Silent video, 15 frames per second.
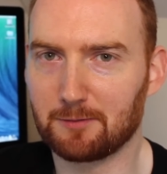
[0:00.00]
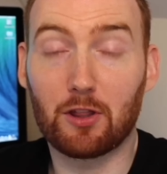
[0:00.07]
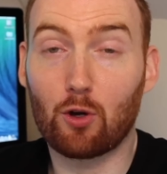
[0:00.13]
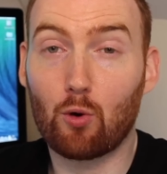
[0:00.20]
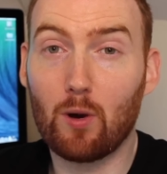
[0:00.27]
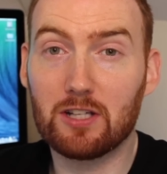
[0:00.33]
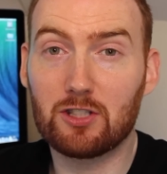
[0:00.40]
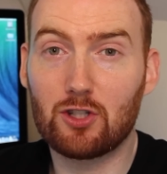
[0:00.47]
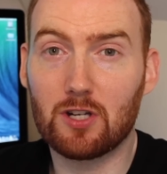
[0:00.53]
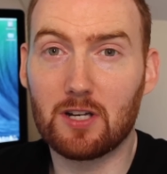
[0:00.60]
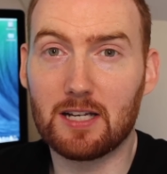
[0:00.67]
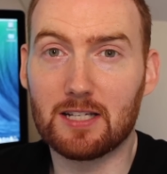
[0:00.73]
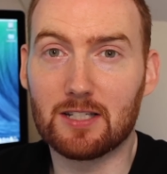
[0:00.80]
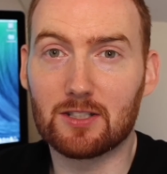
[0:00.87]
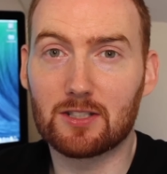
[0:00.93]
But the question
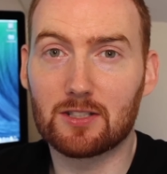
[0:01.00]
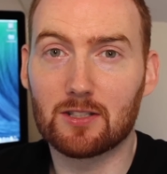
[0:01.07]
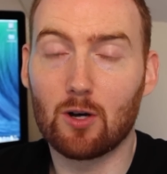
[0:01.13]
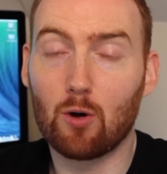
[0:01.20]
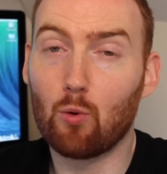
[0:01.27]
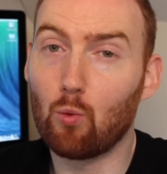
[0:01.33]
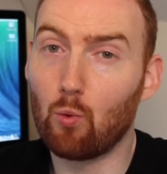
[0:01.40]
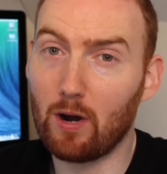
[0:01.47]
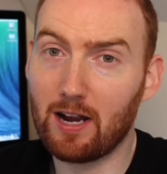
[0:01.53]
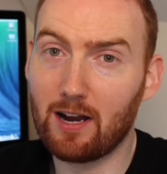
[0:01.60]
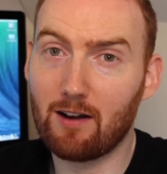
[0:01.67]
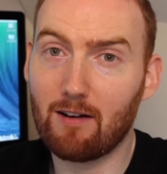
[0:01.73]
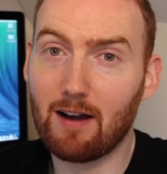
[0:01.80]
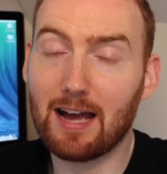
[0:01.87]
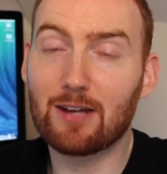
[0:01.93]
is,
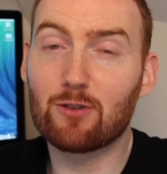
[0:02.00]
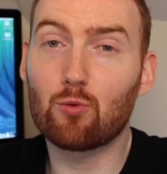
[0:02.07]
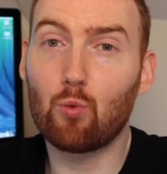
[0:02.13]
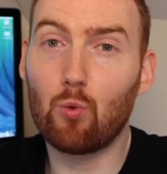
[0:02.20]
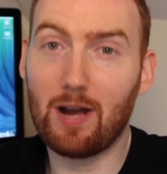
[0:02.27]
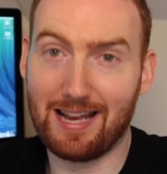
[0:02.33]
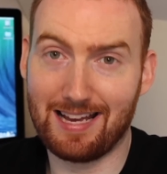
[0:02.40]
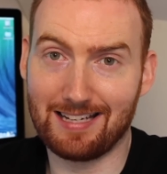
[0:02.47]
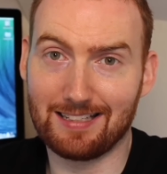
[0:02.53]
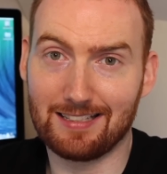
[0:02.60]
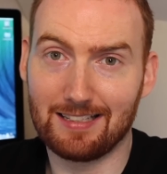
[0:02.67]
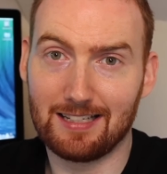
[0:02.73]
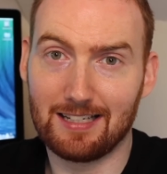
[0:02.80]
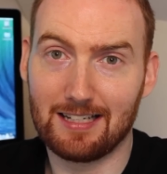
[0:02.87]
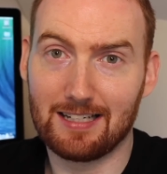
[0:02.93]
where and when
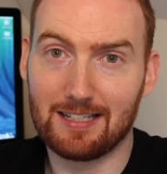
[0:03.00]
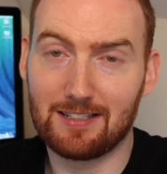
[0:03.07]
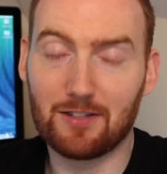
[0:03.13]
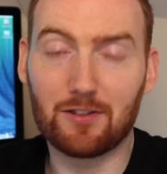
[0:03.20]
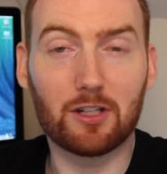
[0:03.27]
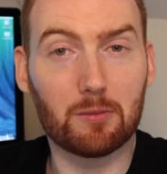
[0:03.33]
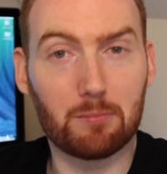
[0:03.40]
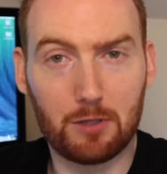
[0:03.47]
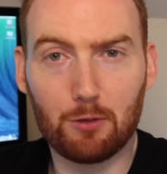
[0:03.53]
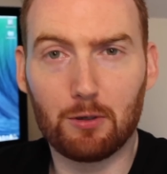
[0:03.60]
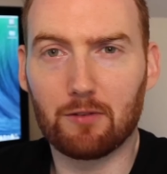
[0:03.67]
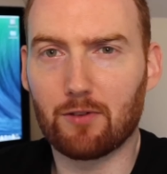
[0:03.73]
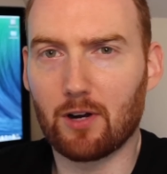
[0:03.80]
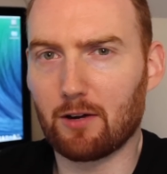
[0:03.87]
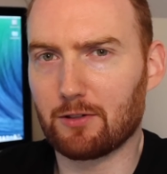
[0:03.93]
did the
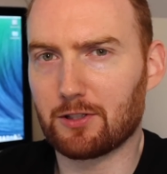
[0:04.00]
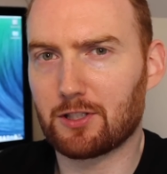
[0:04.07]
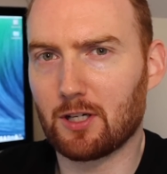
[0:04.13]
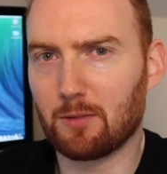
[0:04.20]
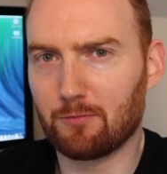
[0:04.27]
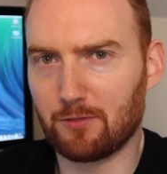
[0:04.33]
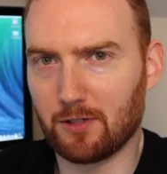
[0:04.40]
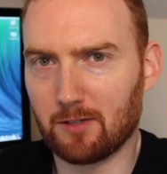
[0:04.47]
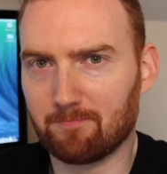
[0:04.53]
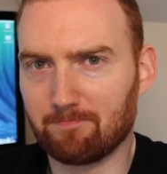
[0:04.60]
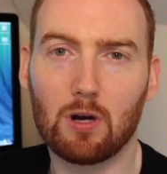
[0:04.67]
computing virus come from?